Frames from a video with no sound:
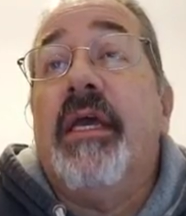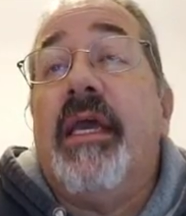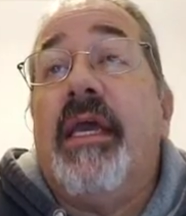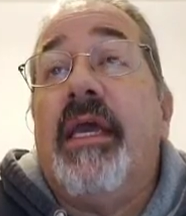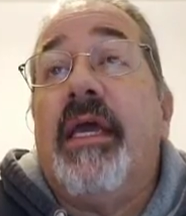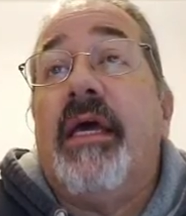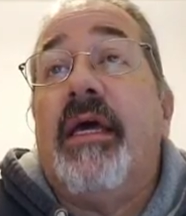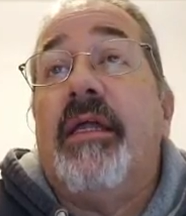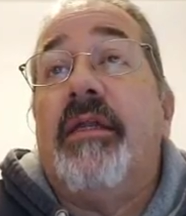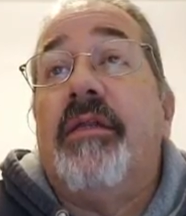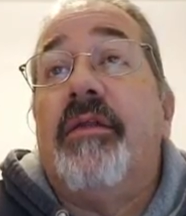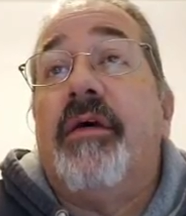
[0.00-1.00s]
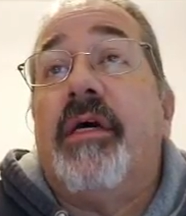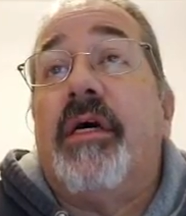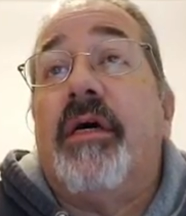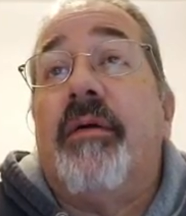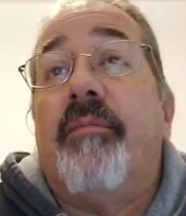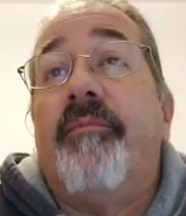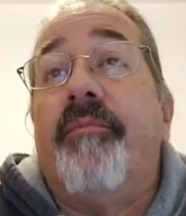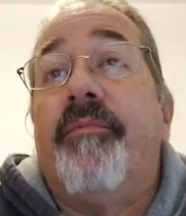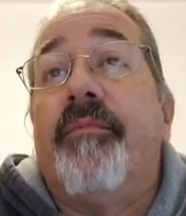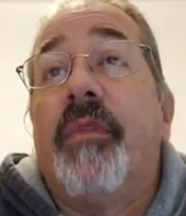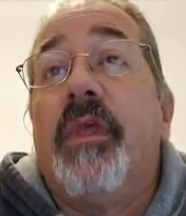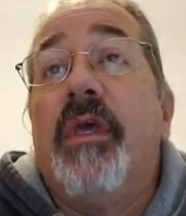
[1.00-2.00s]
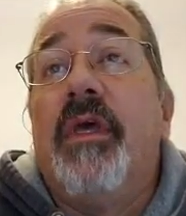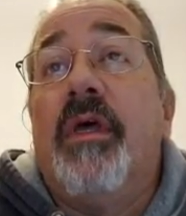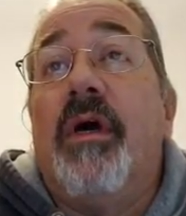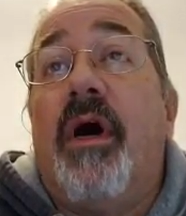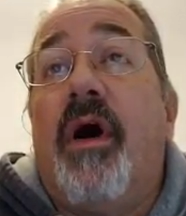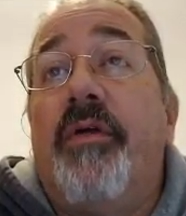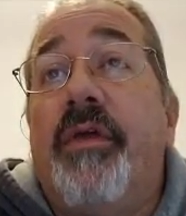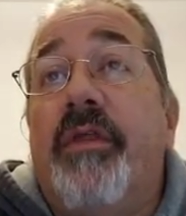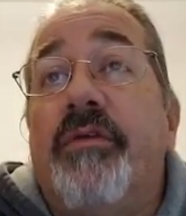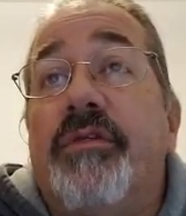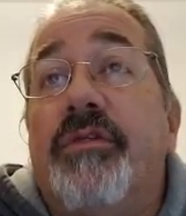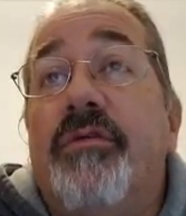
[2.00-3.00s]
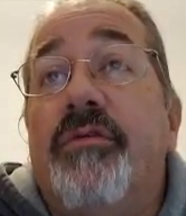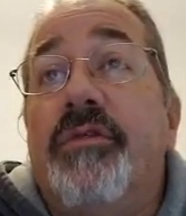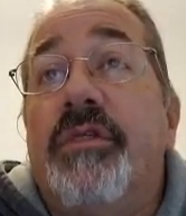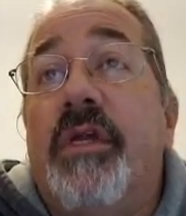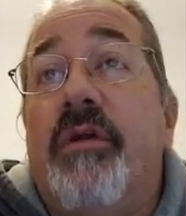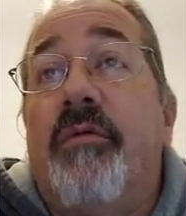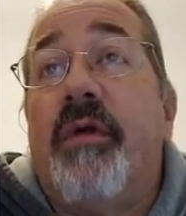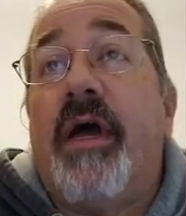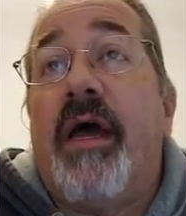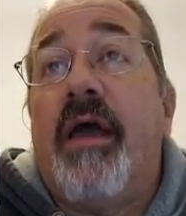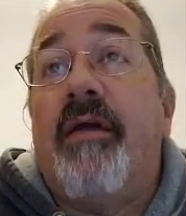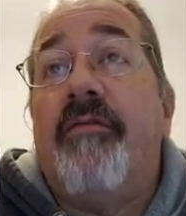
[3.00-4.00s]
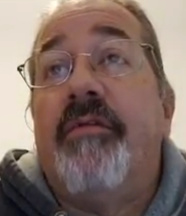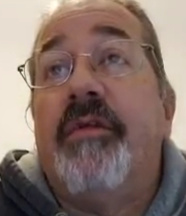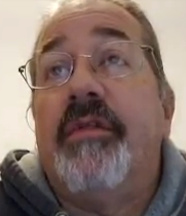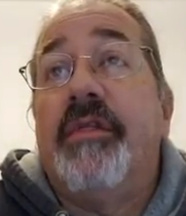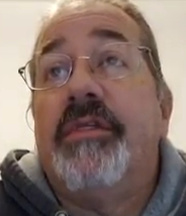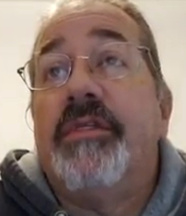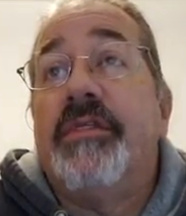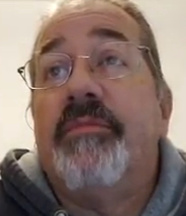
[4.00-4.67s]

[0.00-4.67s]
and all the other students had arrived. This is